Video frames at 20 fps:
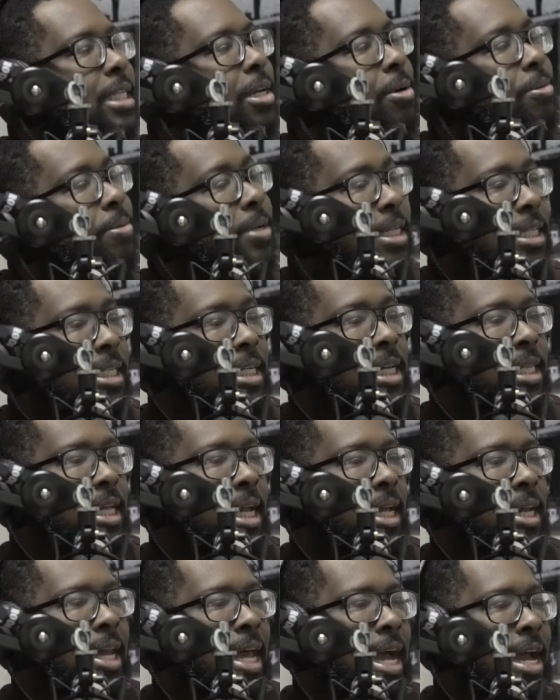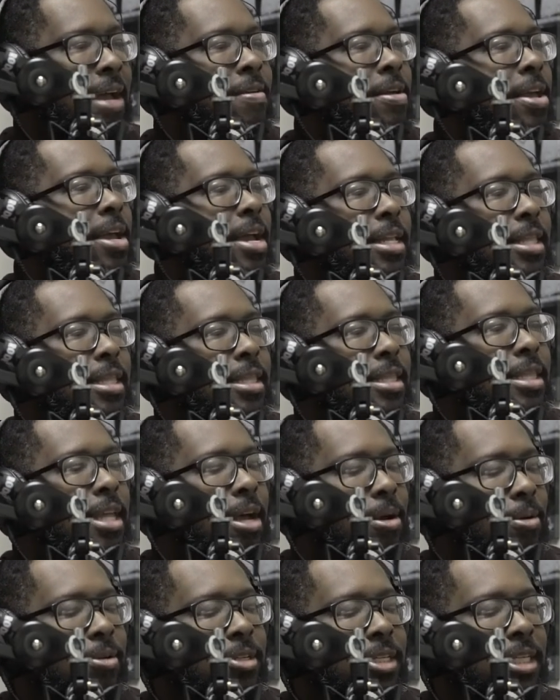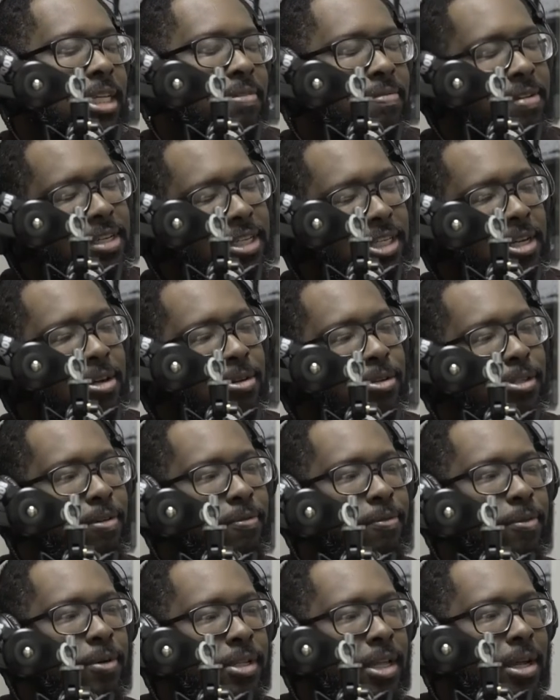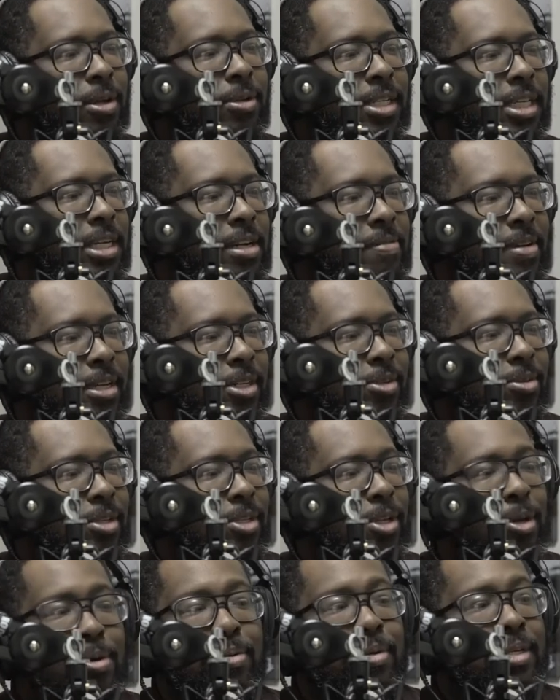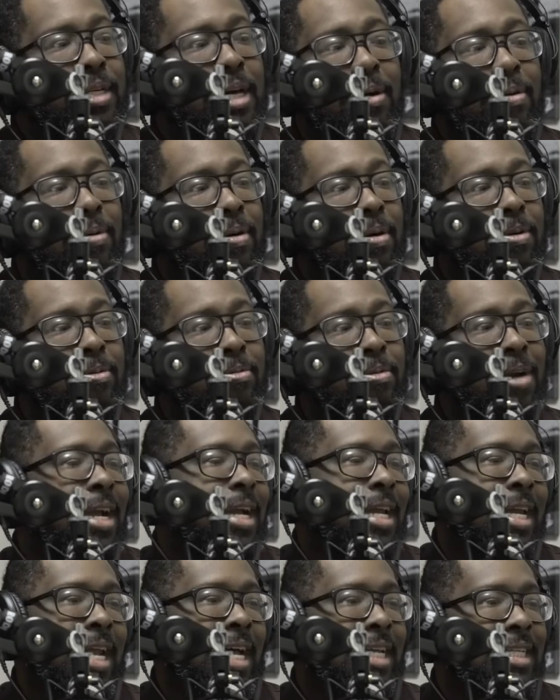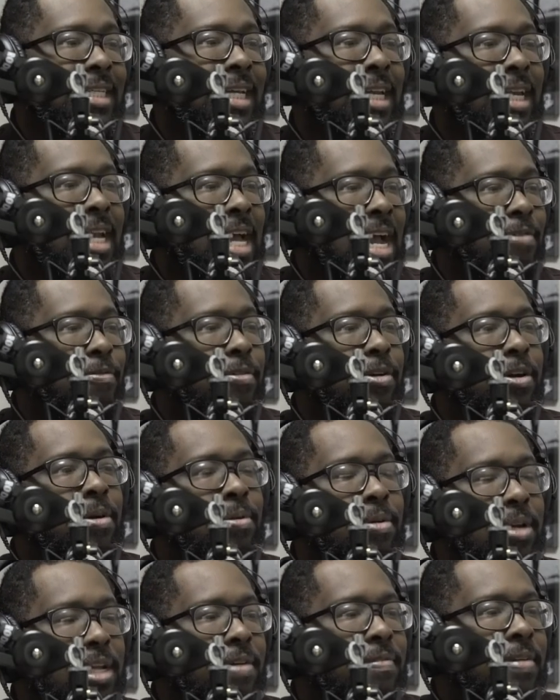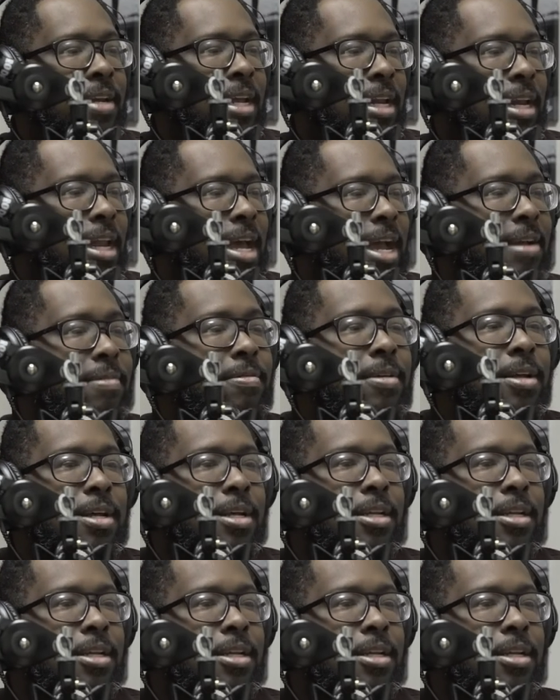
so we see that life. Those TV shows are for those individuals who don't recognize that life or don't live in that life.